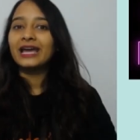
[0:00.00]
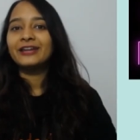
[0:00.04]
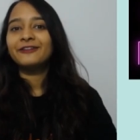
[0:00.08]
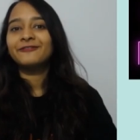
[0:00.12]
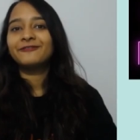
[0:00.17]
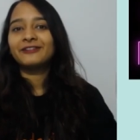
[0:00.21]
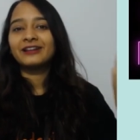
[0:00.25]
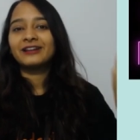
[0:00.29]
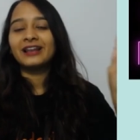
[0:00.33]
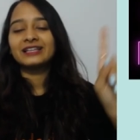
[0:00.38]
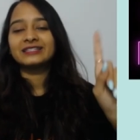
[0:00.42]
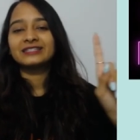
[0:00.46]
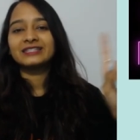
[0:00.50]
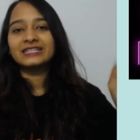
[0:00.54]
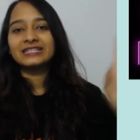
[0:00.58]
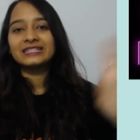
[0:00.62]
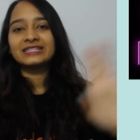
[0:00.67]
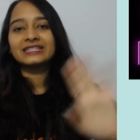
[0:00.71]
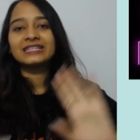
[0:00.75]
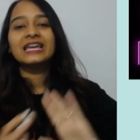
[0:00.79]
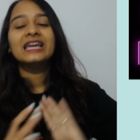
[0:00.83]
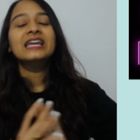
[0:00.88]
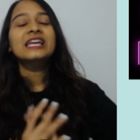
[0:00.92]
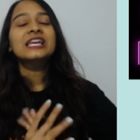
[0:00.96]
live classes.
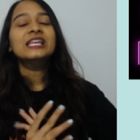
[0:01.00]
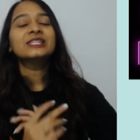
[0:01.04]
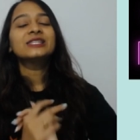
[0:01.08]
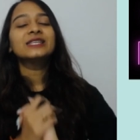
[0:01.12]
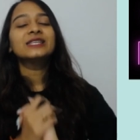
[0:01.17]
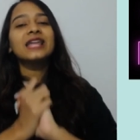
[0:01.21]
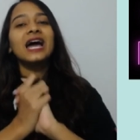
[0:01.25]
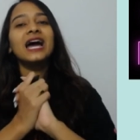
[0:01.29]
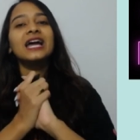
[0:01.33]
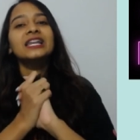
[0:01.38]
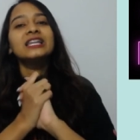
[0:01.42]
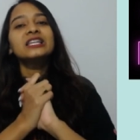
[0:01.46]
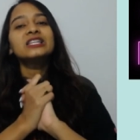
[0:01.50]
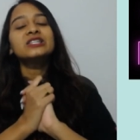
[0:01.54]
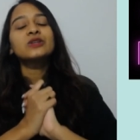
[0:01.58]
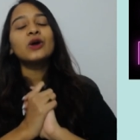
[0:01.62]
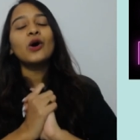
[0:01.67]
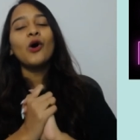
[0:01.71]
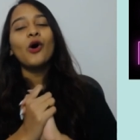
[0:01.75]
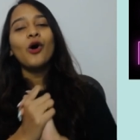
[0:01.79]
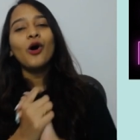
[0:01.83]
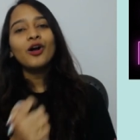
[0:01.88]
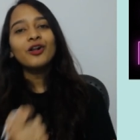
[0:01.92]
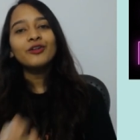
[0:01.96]
So that is
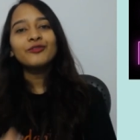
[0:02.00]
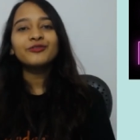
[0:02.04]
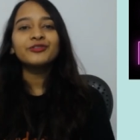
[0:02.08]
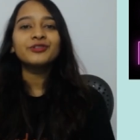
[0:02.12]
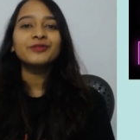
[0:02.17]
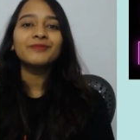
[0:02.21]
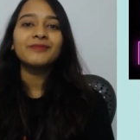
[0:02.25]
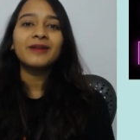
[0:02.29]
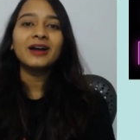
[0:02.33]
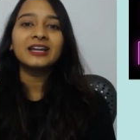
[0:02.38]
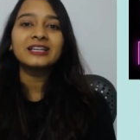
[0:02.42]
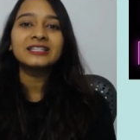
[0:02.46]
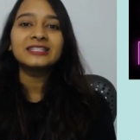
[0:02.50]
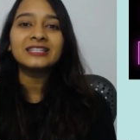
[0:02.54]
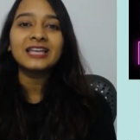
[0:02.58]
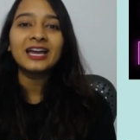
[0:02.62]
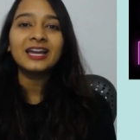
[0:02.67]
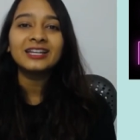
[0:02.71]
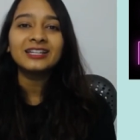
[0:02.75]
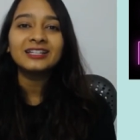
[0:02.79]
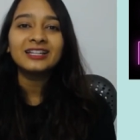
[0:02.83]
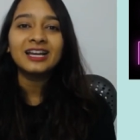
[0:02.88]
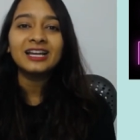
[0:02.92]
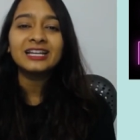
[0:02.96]
all from my
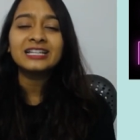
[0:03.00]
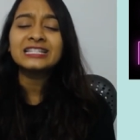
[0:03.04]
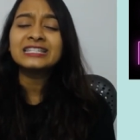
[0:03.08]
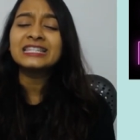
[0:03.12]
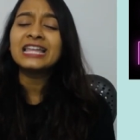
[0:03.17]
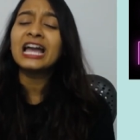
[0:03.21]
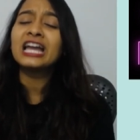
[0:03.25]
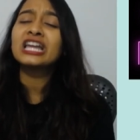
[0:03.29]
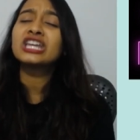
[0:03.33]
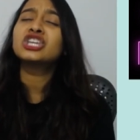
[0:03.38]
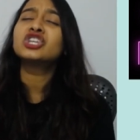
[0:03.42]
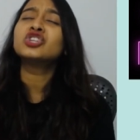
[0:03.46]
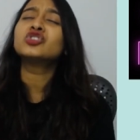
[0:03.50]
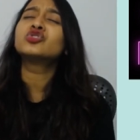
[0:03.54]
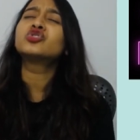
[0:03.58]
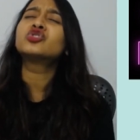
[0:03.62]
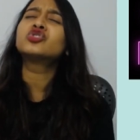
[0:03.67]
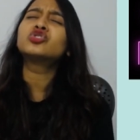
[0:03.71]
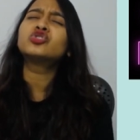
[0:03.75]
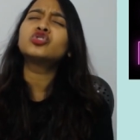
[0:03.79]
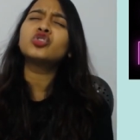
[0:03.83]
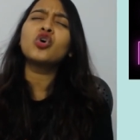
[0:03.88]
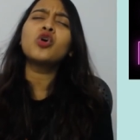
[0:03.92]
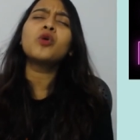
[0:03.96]
side, guys. Thank you
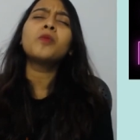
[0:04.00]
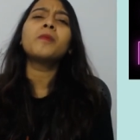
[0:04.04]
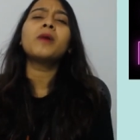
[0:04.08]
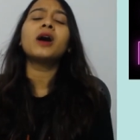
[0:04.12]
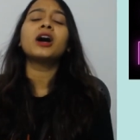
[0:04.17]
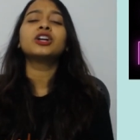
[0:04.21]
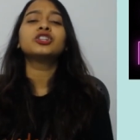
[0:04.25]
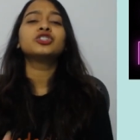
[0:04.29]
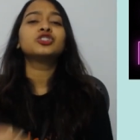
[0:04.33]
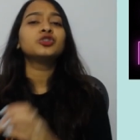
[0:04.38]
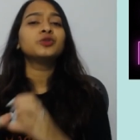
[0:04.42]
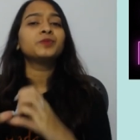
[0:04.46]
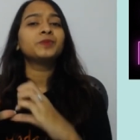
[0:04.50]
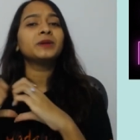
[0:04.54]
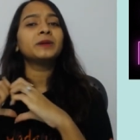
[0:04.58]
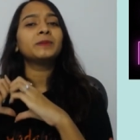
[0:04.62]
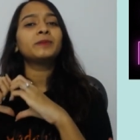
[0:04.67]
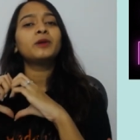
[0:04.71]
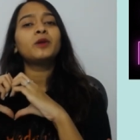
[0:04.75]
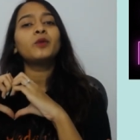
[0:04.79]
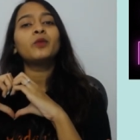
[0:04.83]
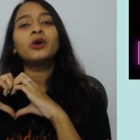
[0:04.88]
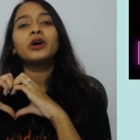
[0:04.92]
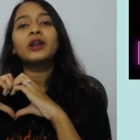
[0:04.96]
so much. You
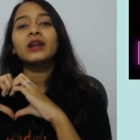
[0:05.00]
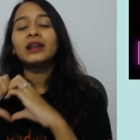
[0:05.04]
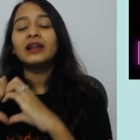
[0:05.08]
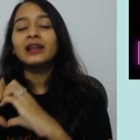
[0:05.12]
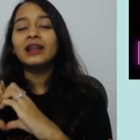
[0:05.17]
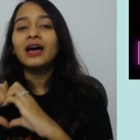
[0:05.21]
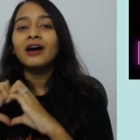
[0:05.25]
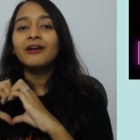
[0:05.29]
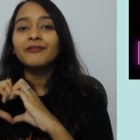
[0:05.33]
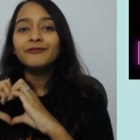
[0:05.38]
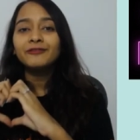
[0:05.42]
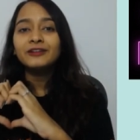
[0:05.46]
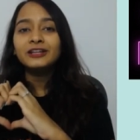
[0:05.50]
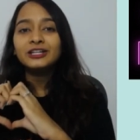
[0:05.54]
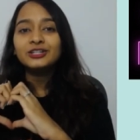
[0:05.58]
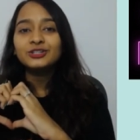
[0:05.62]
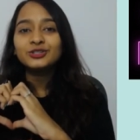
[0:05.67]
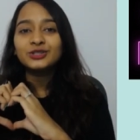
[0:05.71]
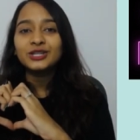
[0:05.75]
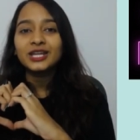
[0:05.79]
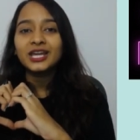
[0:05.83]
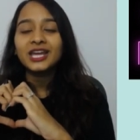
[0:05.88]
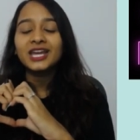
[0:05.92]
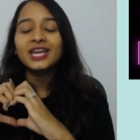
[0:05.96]
people were lovely
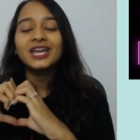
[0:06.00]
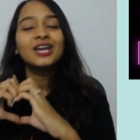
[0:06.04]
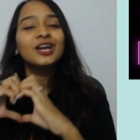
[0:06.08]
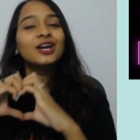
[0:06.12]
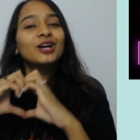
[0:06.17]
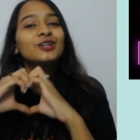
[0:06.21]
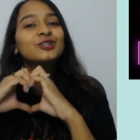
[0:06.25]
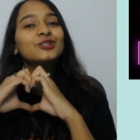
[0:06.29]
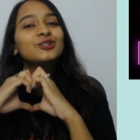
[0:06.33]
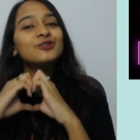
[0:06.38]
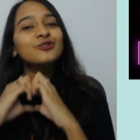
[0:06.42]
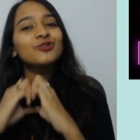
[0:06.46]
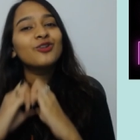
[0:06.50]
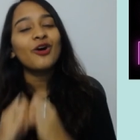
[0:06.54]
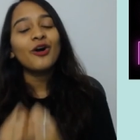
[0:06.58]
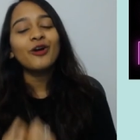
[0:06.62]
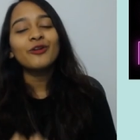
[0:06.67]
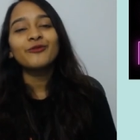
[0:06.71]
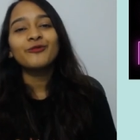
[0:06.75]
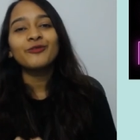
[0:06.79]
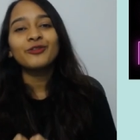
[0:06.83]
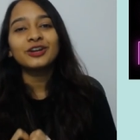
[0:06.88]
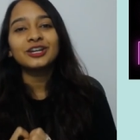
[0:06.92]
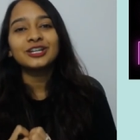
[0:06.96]
today. Do
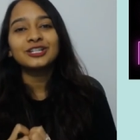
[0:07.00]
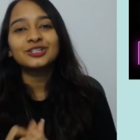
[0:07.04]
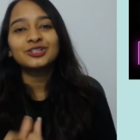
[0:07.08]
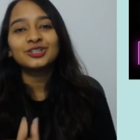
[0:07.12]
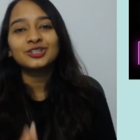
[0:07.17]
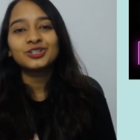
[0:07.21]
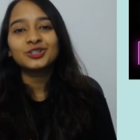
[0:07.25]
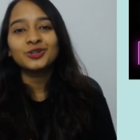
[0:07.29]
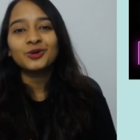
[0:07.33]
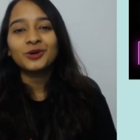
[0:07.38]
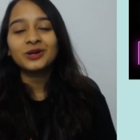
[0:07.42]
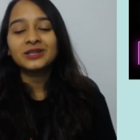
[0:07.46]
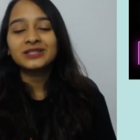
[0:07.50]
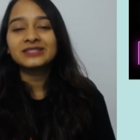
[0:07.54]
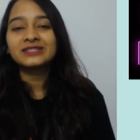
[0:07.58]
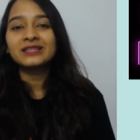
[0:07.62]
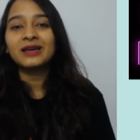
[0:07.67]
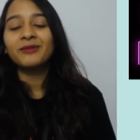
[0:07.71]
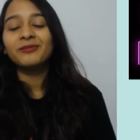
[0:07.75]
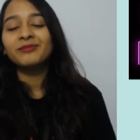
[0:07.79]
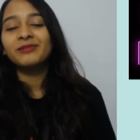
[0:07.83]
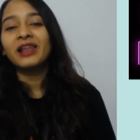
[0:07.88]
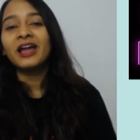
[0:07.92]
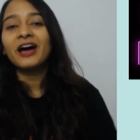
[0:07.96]
not forget to show us
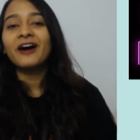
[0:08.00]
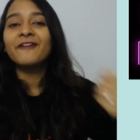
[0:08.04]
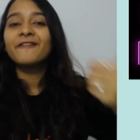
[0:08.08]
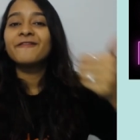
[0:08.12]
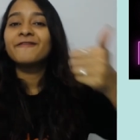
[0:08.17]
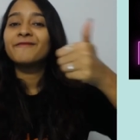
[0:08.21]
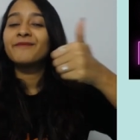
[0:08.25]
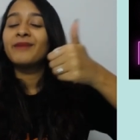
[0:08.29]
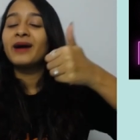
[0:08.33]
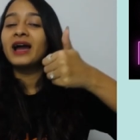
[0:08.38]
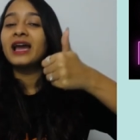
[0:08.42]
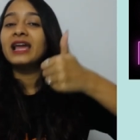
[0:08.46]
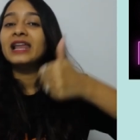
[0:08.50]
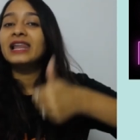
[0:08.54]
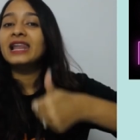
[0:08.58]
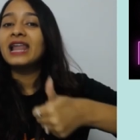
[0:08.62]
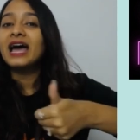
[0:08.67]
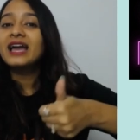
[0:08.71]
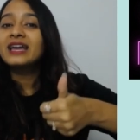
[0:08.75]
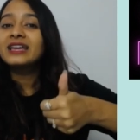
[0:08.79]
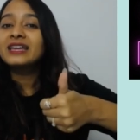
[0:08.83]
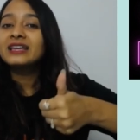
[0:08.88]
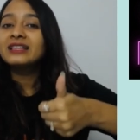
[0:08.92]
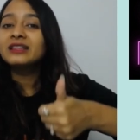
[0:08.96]
some love by
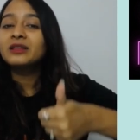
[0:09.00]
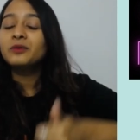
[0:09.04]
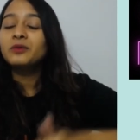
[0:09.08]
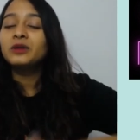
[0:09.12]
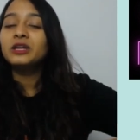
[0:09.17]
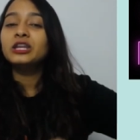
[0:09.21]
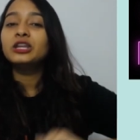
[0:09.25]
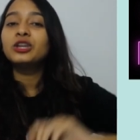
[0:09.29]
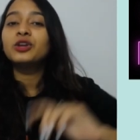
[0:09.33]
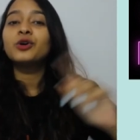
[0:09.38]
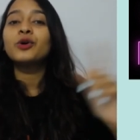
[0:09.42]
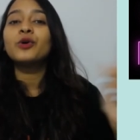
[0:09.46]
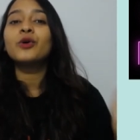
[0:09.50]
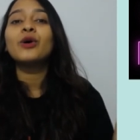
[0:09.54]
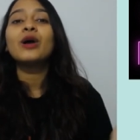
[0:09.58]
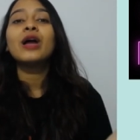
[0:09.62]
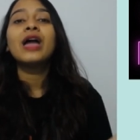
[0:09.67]
liking the video